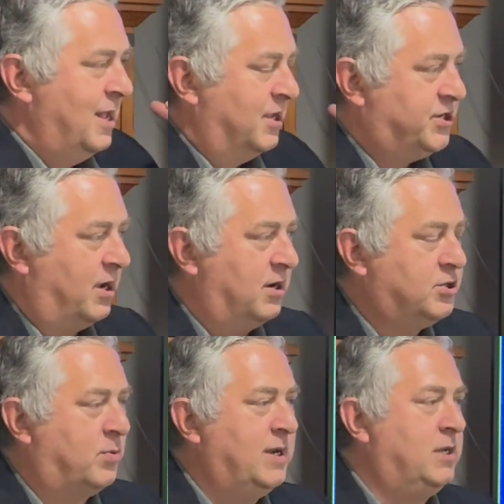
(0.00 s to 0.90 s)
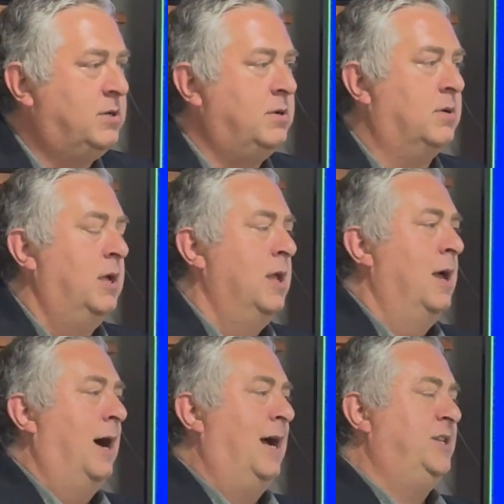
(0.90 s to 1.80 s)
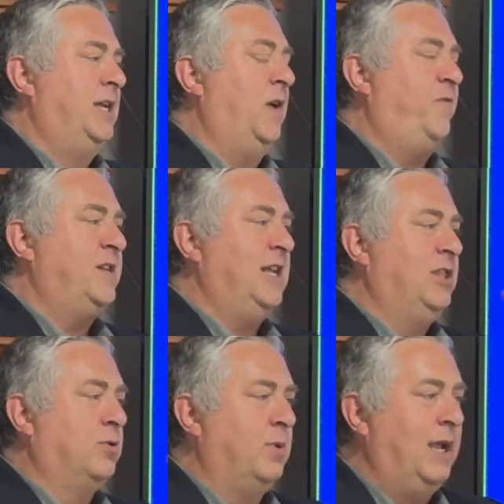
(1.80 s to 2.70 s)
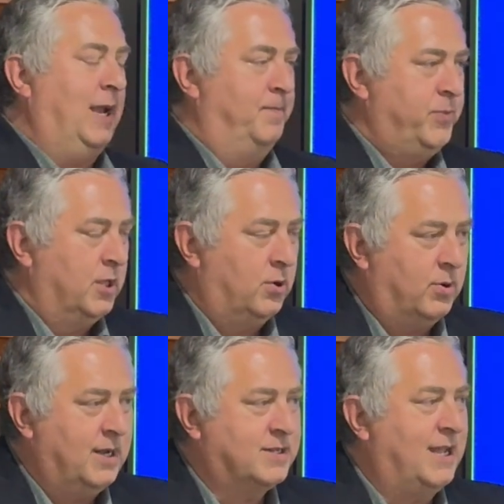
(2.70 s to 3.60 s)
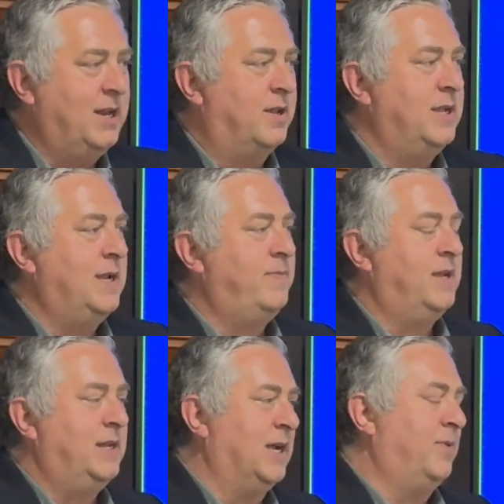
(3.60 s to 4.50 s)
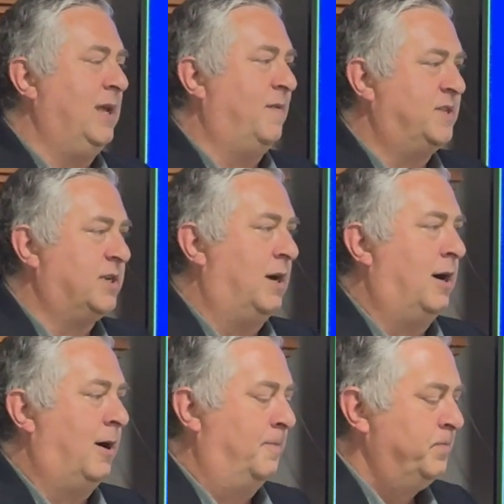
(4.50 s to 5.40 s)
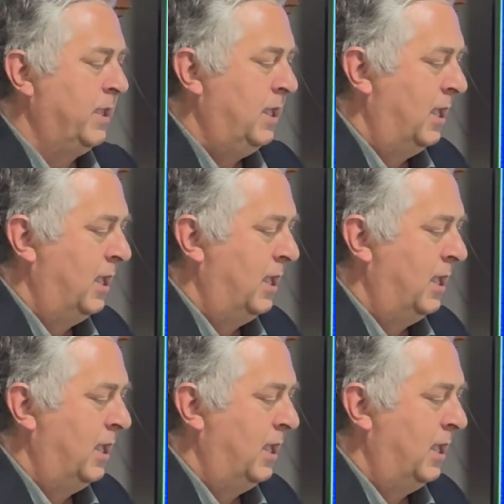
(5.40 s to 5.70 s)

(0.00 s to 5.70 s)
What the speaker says: Psalm 22, Isaiah 53, the Lord has laid on him the iniquity of us all.